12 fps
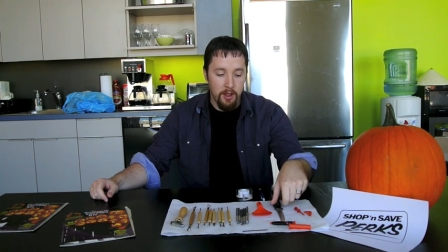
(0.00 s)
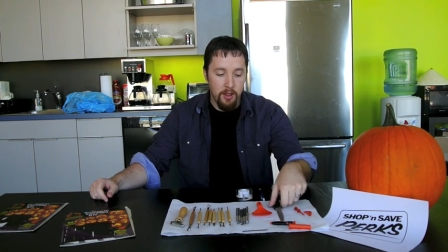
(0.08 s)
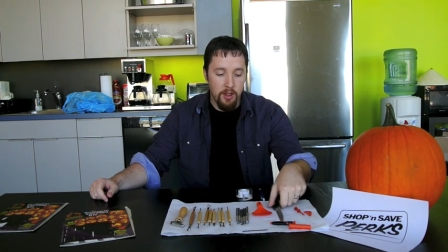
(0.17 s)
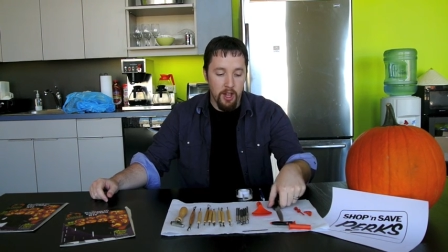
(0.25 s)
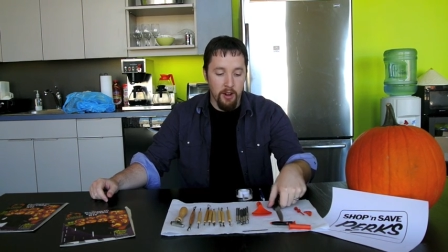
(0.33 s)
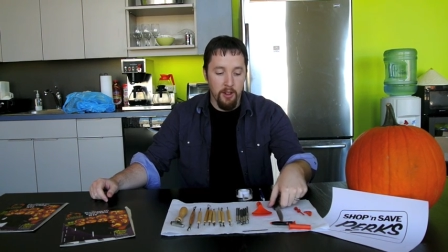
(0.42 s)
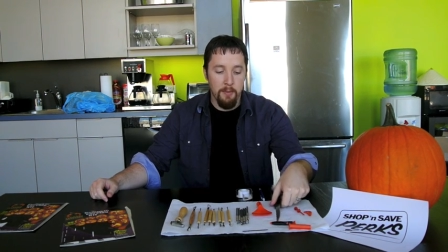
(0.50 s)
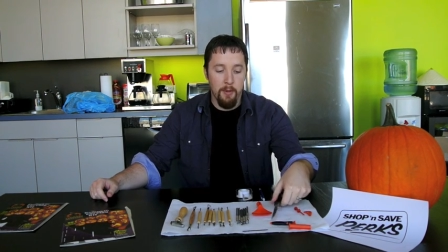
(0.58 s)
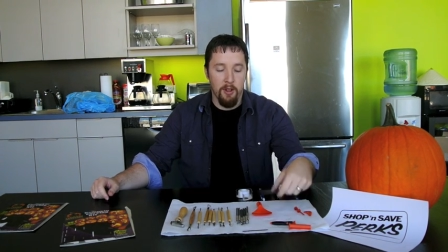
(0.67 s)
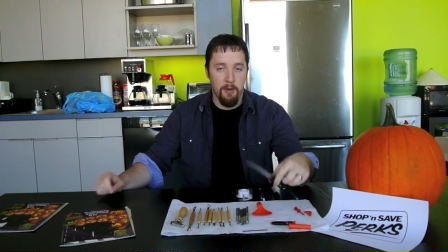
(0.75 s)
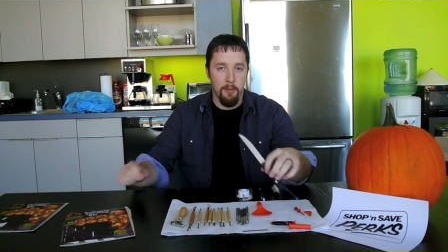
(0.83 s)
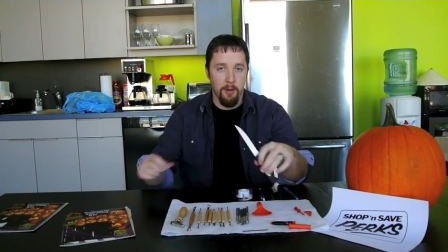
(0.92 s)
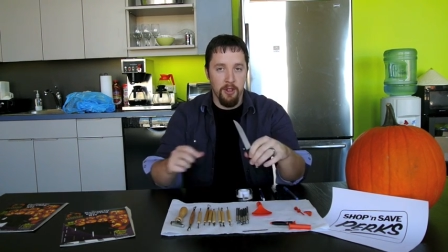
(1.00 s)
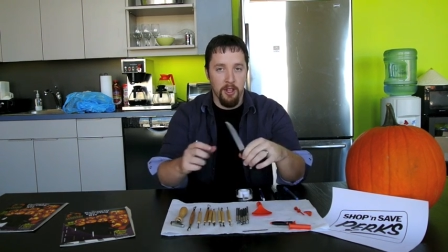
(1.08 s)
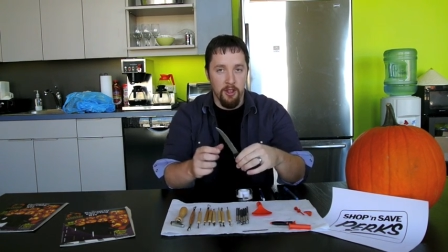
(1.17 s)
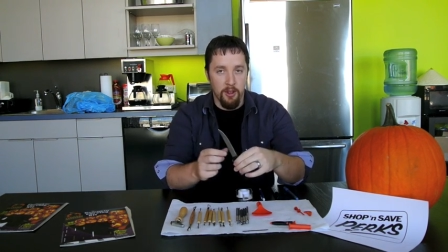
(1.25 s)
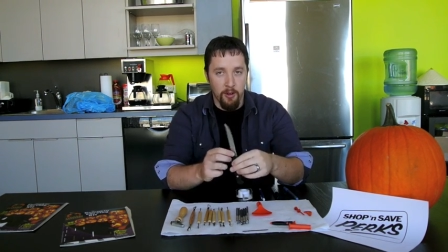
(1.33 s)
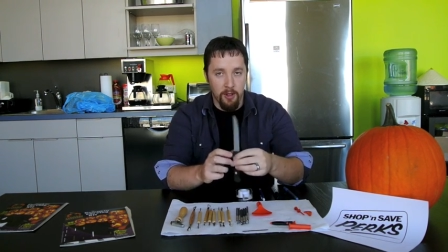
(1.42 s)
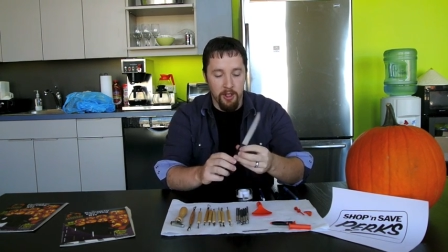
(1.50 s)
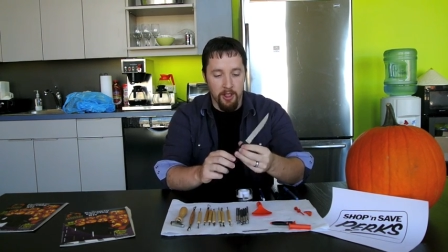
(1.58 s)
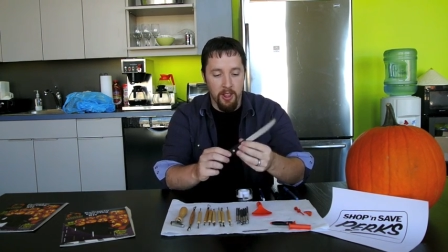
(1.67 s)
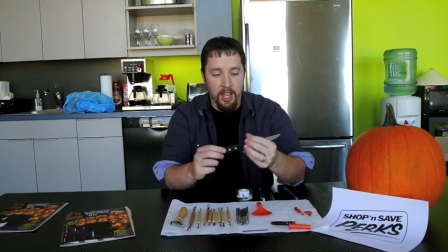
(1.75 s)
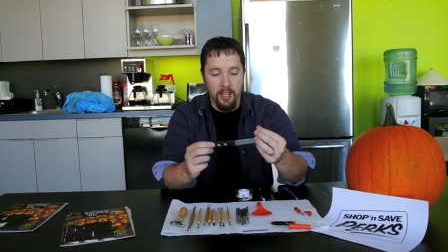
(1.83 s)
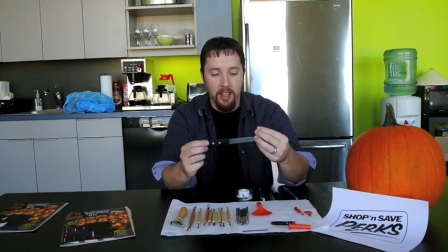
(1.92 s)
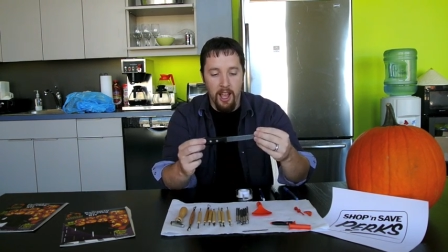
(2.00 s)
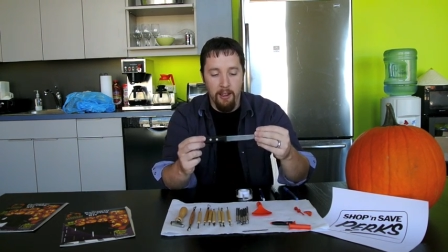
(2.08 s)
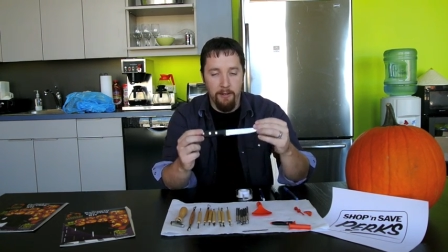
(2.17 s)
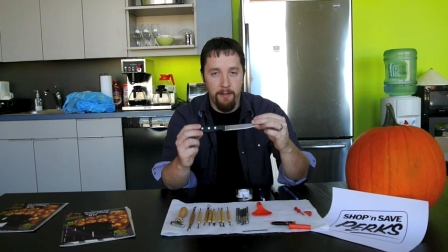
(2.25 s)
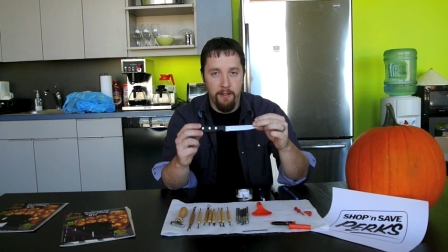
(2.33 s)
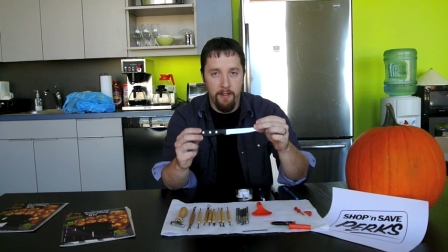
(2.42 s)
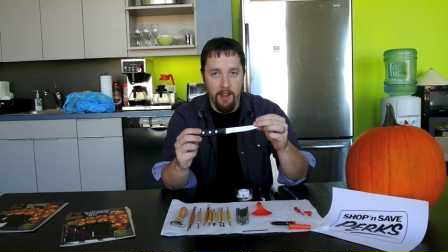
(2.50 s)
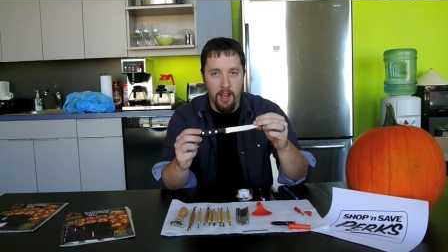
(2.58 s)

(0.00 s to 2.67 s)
Generally, most people just use the steak knife.